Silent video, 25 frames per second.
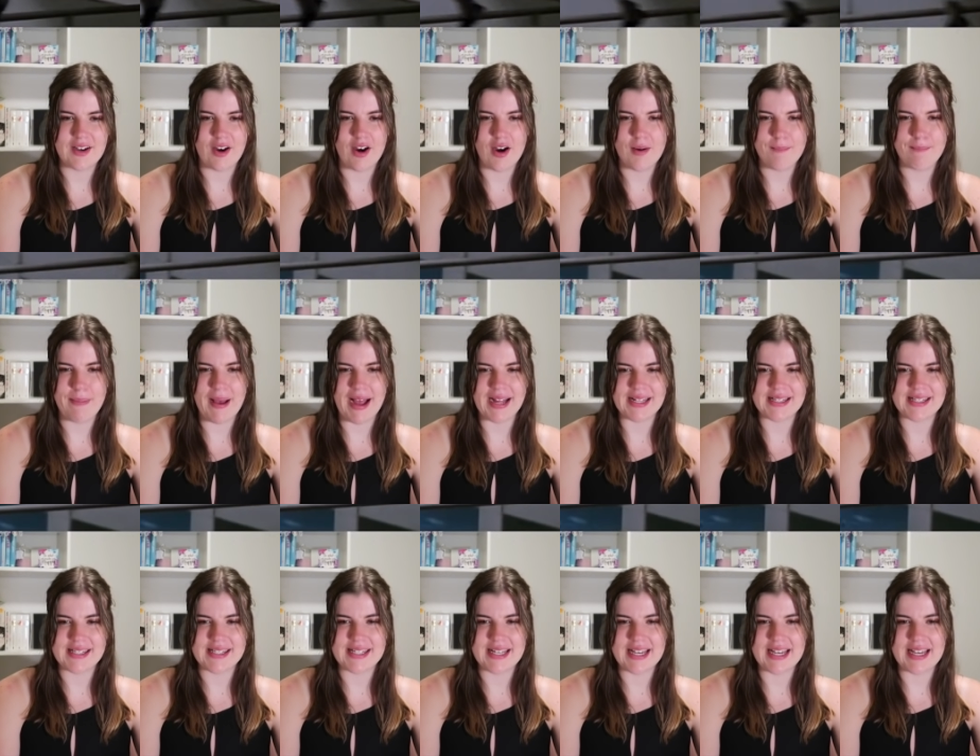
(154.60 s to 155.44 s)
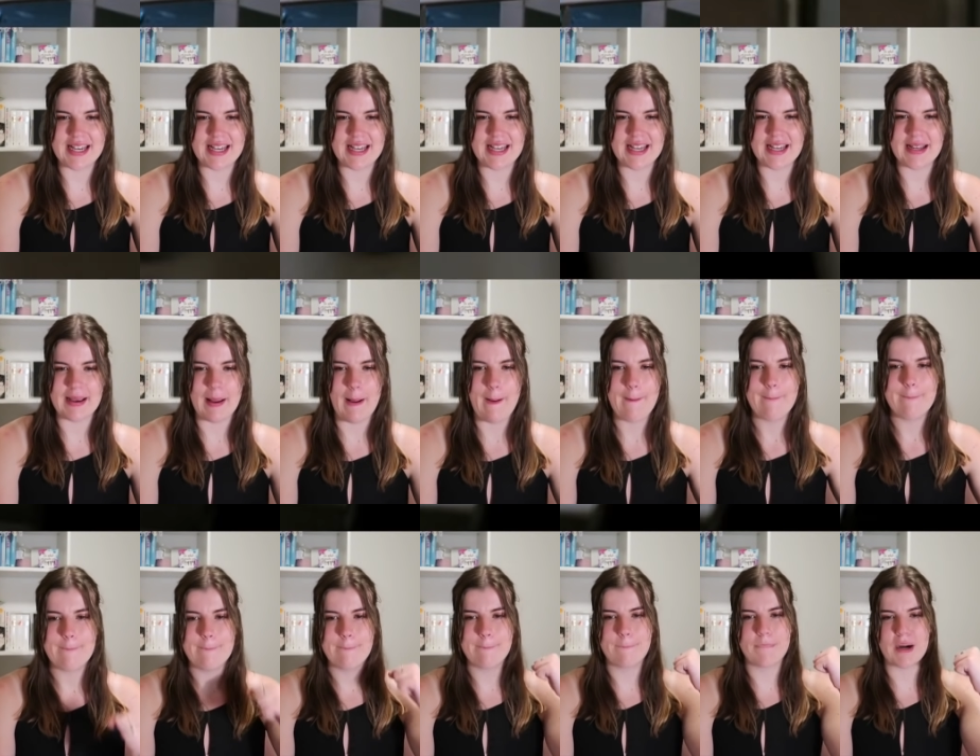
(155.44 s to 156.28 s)
go Batsy!
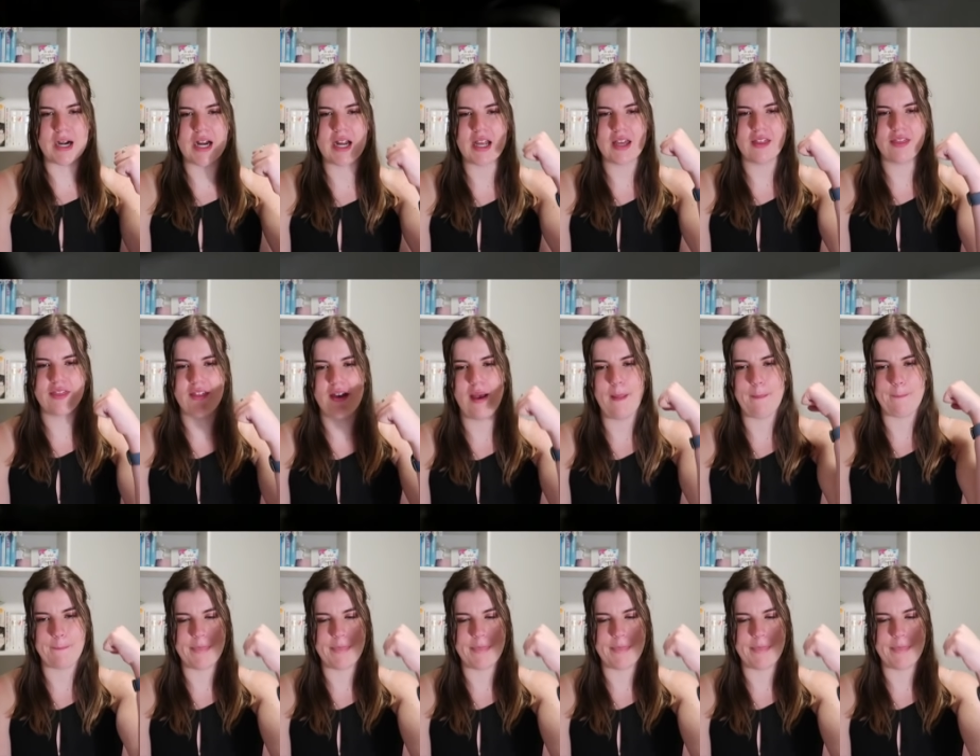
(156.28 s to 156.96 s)
Bring the